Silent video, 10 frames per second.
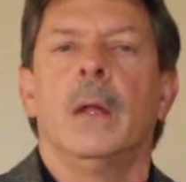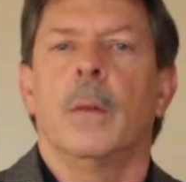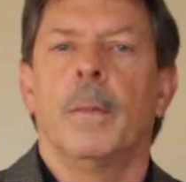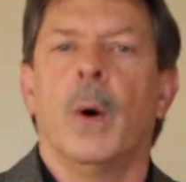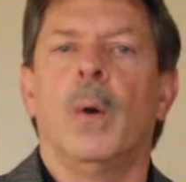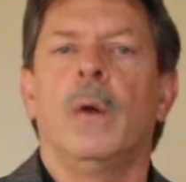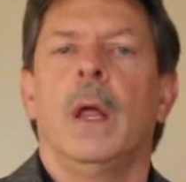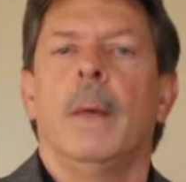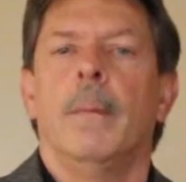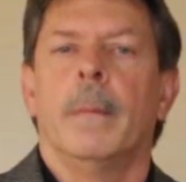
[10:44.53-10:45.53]
The bone
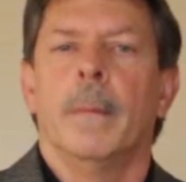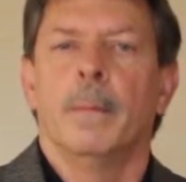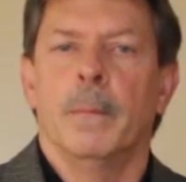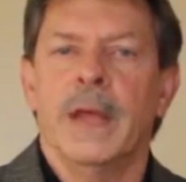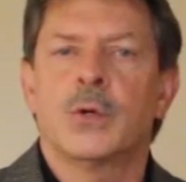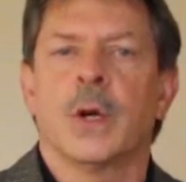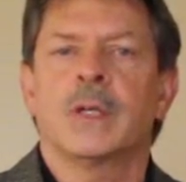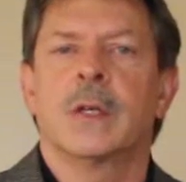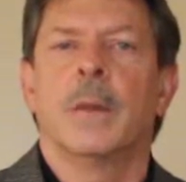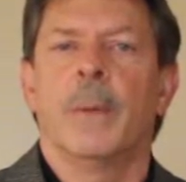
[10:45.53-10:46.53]

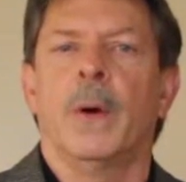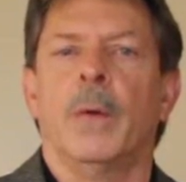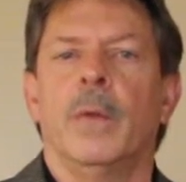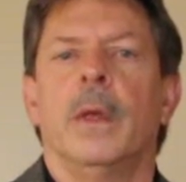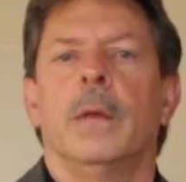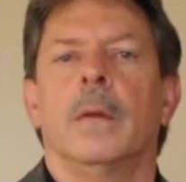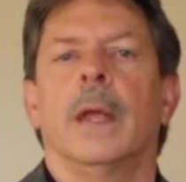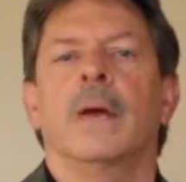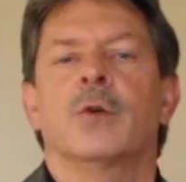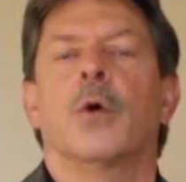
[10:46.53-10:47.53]
matrix of the bone,
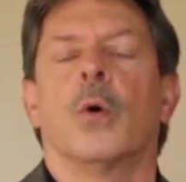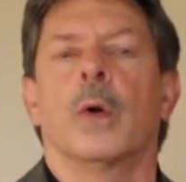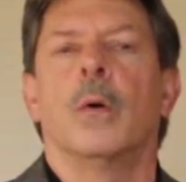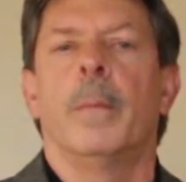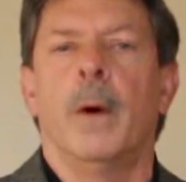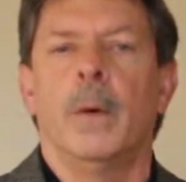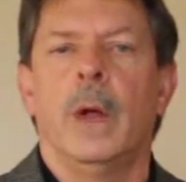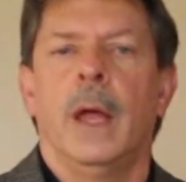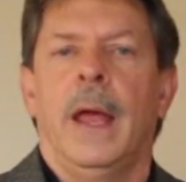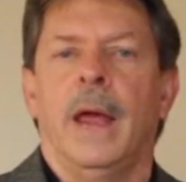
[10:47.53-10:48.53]
the actual cortical bone,